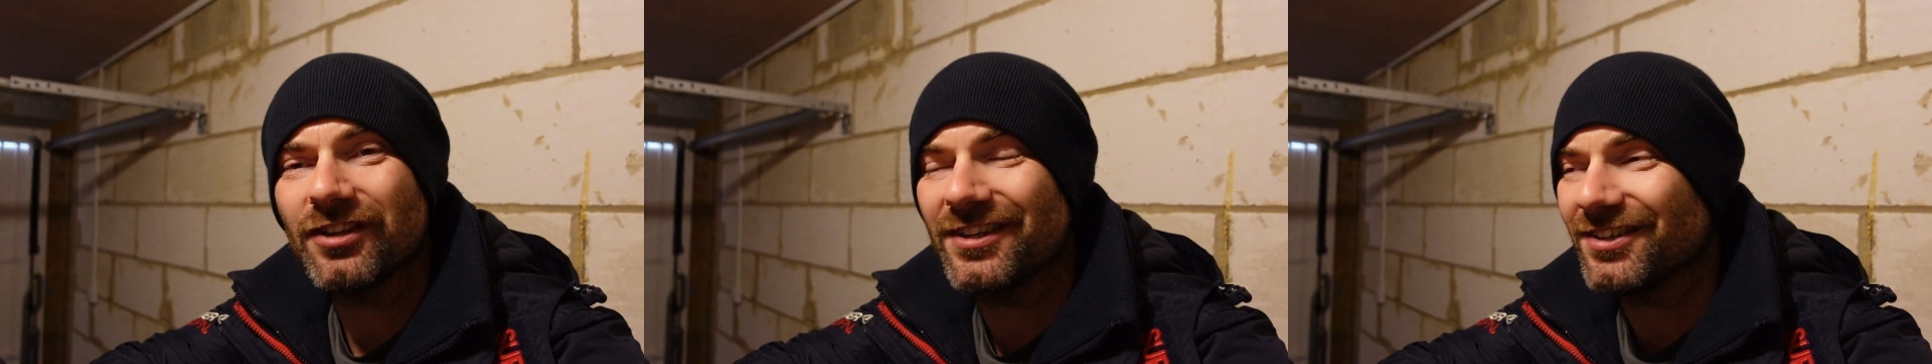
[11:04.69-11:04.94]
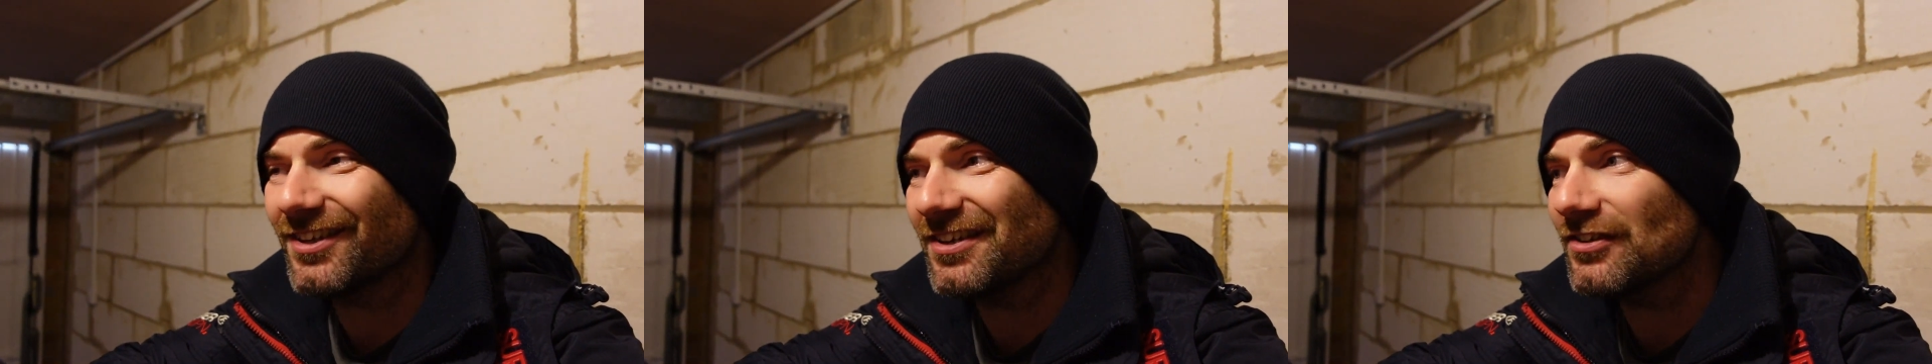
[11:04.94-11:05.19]

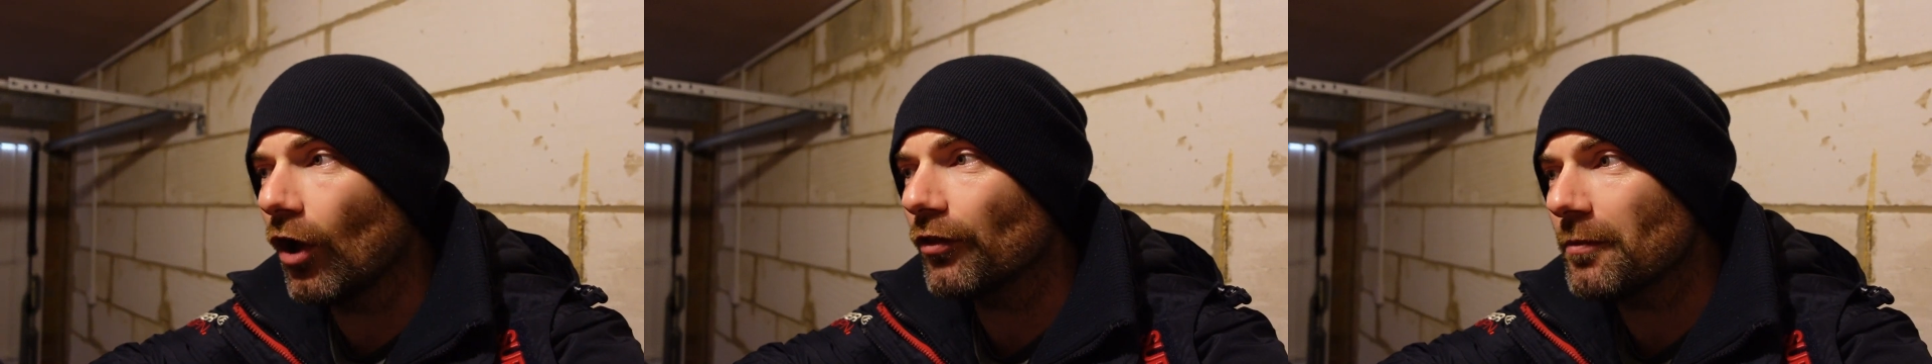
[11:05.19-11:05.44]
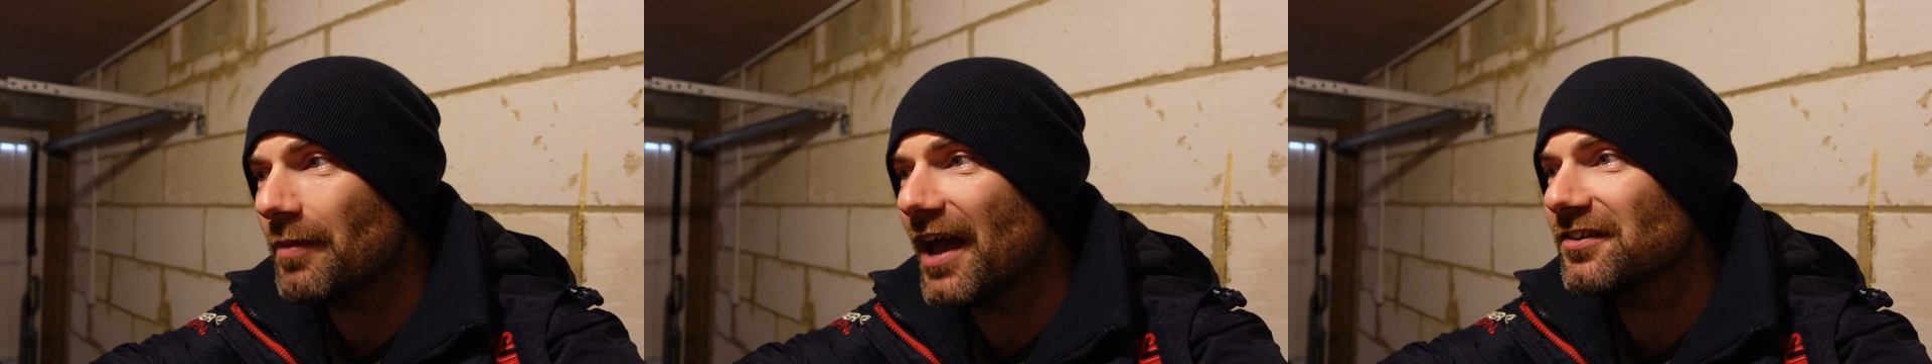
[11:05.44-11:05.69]
It's not
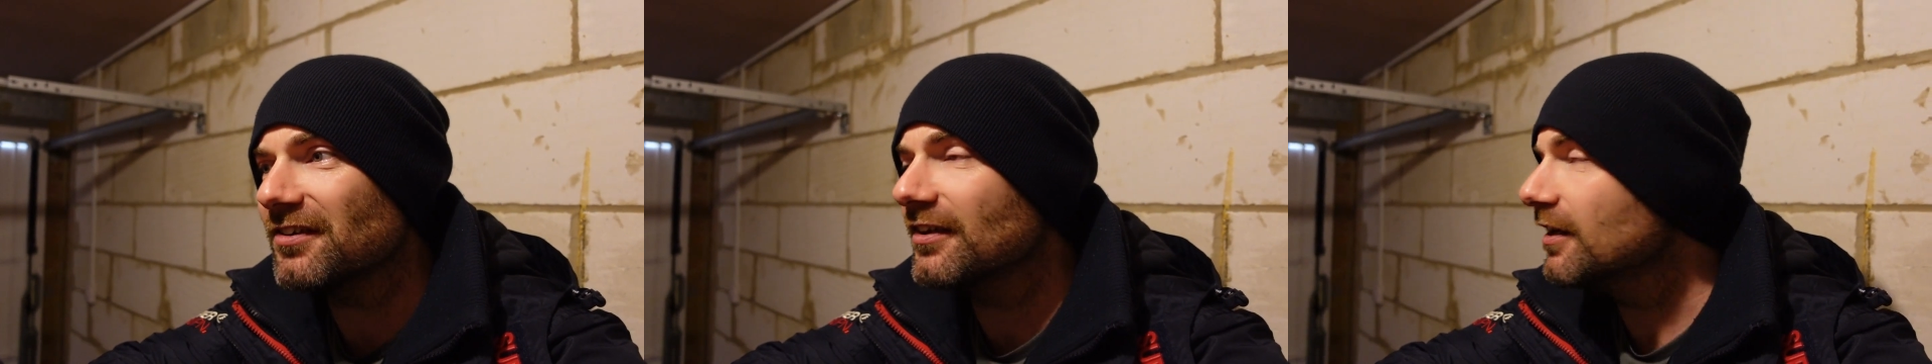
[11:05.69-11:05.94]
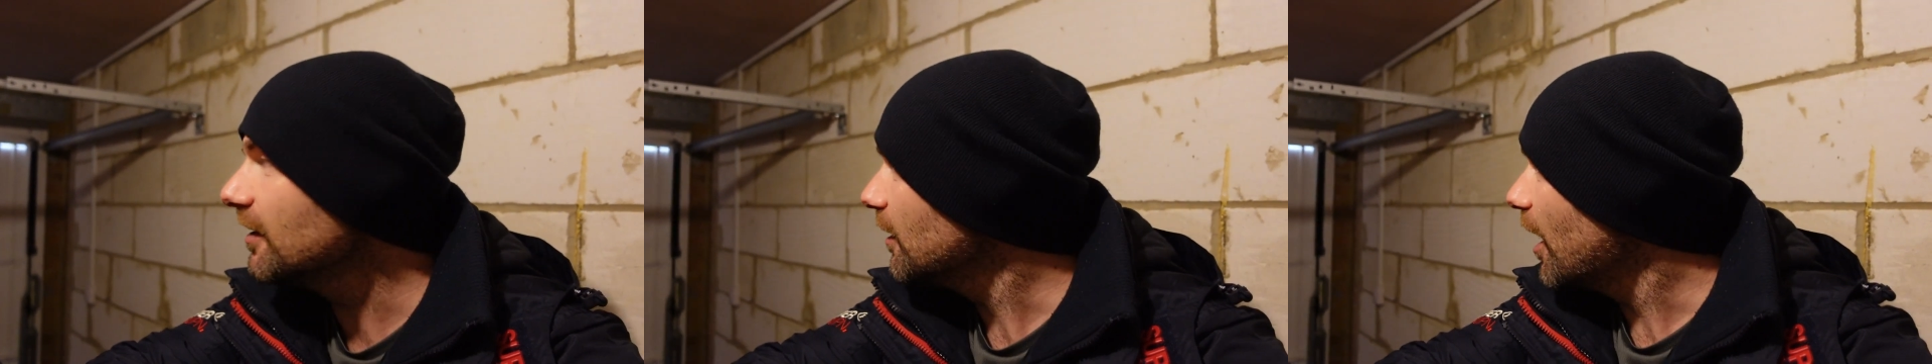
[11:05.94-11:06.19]
the best
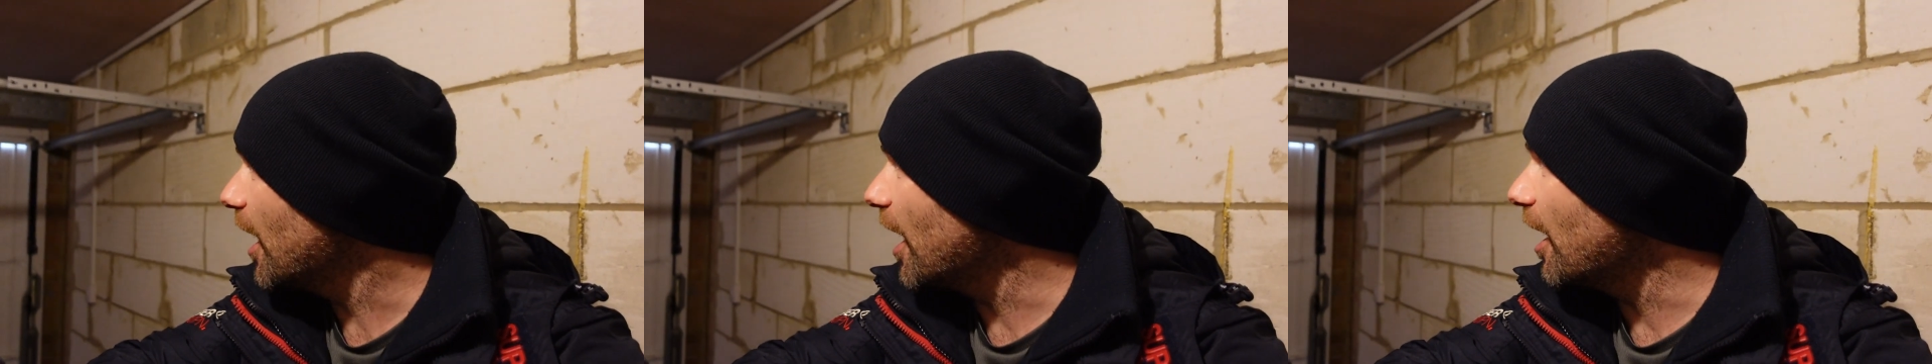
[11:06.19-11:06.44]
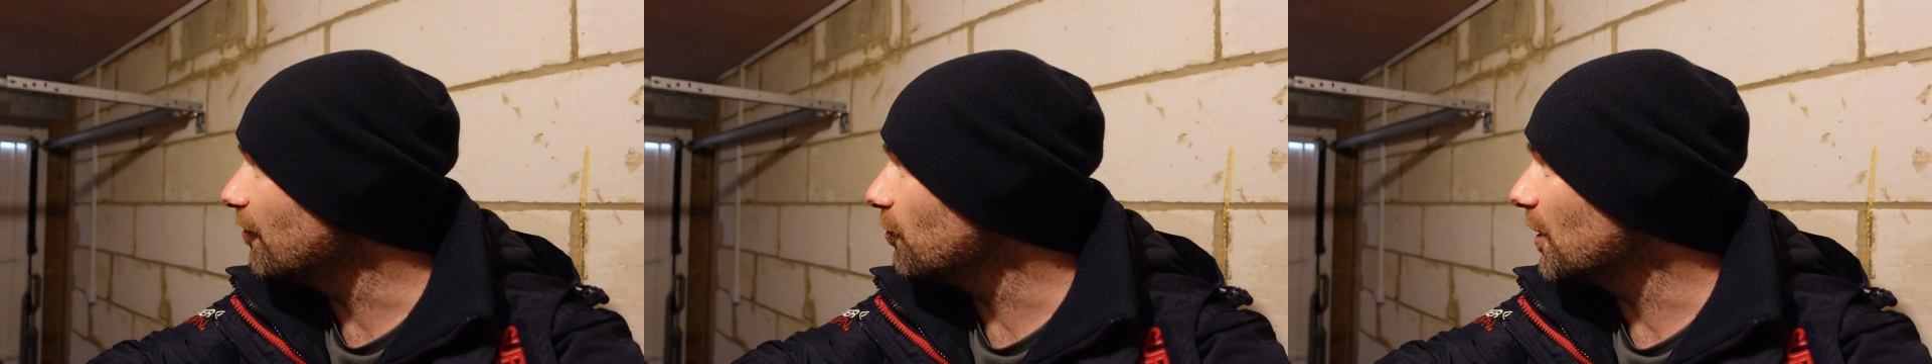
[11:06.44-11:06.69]

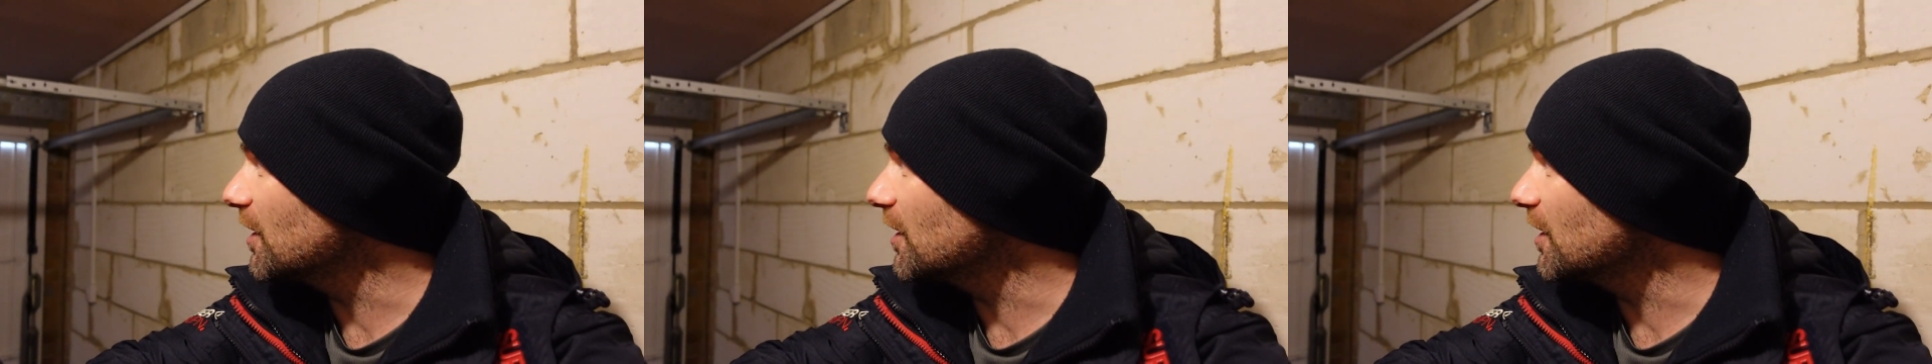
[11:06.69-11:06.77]
for when